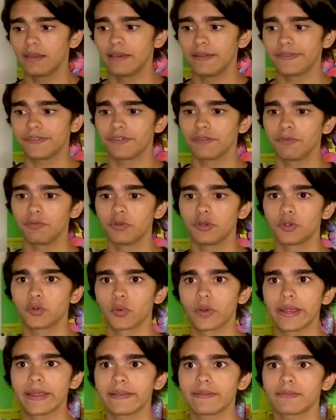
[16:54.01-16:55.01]
it's a
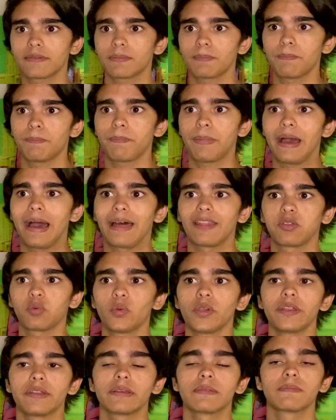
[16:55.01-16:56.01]
great
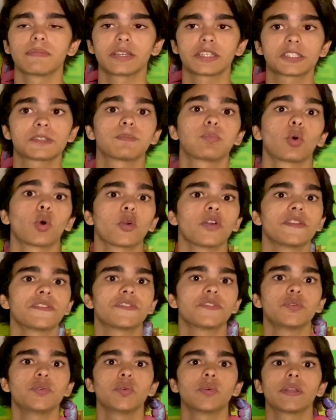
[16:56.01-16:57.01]
pathway to explore
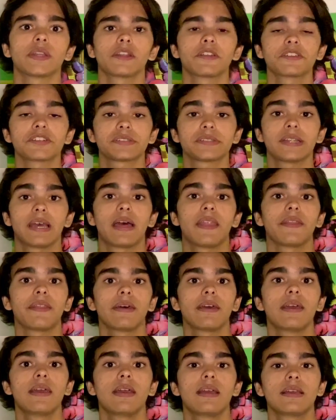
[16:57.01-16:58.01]
into and understand
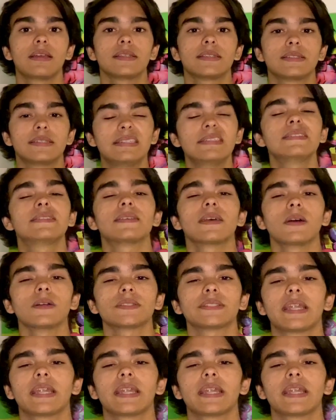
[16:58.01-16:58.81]
T cells.